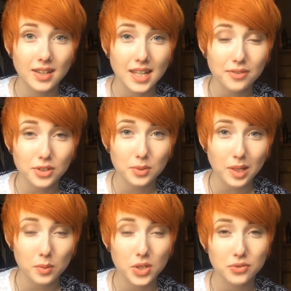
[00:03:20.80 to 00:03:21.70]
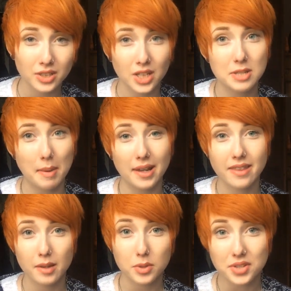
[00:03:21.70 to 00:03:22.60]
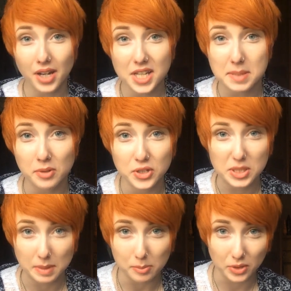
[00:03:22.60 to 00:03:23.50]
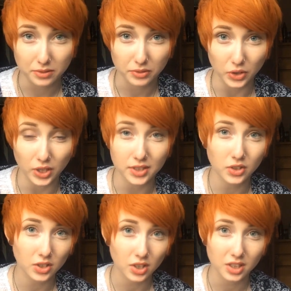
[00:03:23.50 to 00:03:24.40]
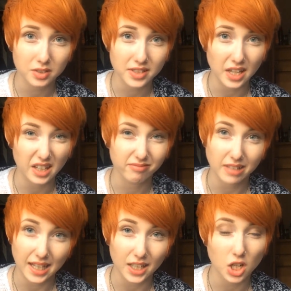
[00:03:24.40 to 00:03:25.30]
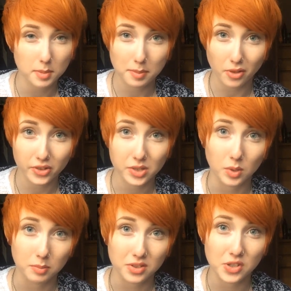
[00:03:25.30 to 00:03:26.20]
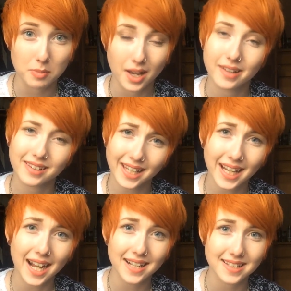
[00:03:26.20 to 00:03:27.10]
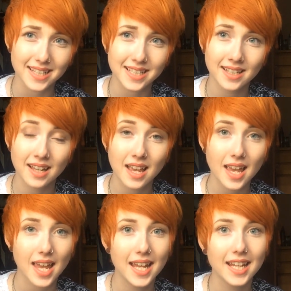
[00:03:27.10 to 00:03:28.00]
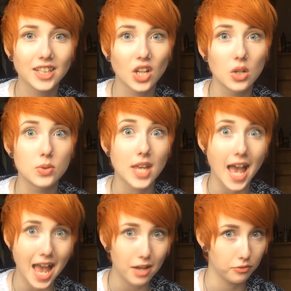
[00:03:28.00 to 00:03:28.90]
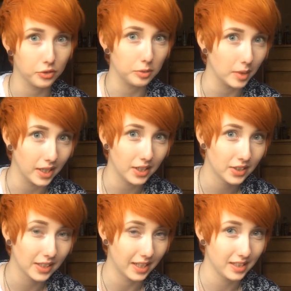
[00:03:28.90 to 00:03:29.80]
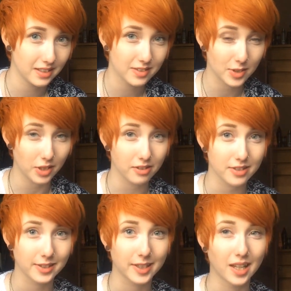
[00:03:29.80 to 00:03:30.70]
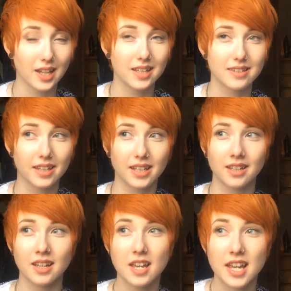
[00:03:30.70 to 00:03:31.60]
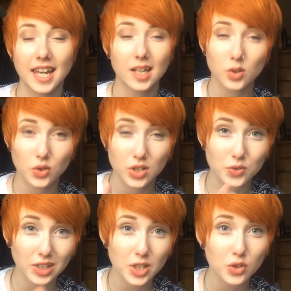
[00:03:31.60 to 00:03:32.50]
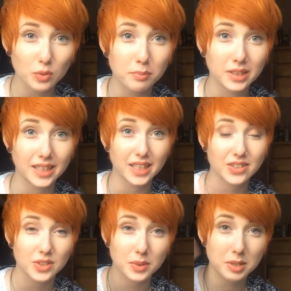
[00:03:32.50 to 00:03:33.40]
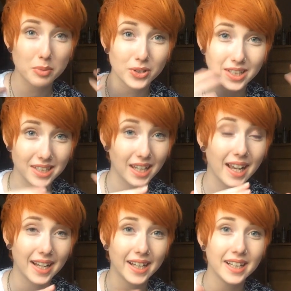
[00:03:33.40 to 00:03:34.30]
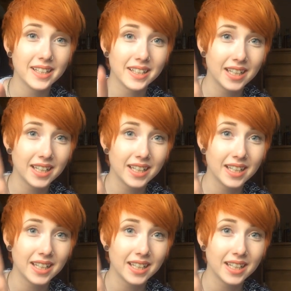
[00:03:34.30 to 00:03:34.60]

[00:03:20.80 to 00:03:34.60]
if you like watch videos about it, they will tell you to put newspaper on the floor and you're gonna say, nah, I can't be bothered, it won't be too bad, like I did. It goes everywhere, like seriously. It's like, it's really crumbly, so when you're putting it in your hair,